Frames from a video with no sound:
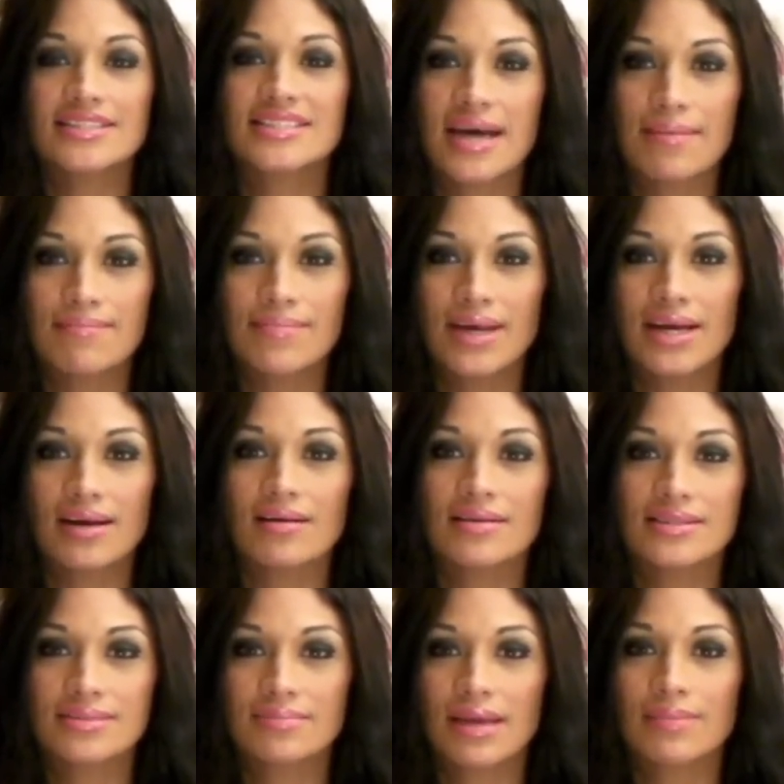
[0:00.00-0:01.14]

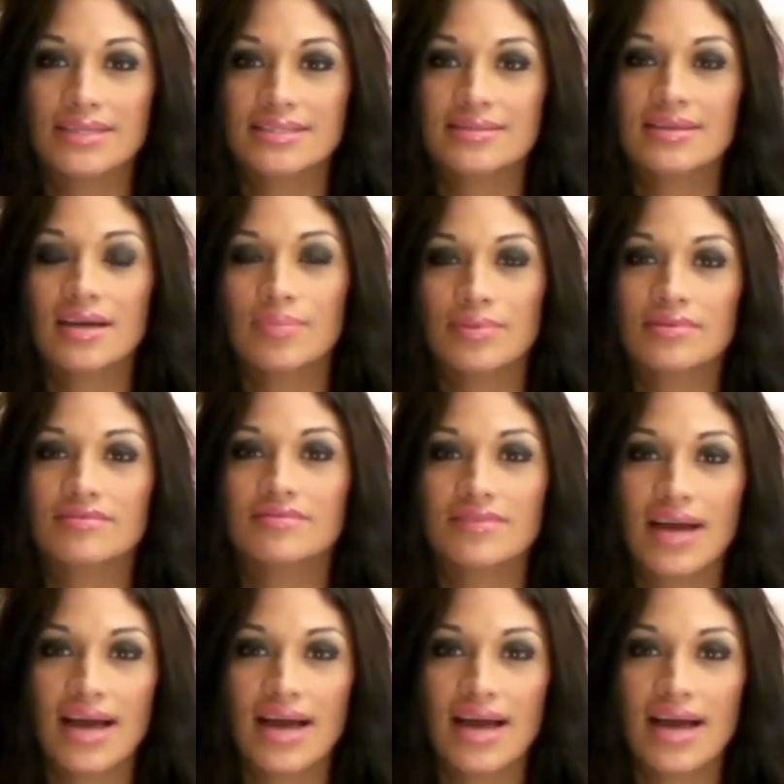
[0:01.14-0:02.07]
dumbbells and maybe a couple of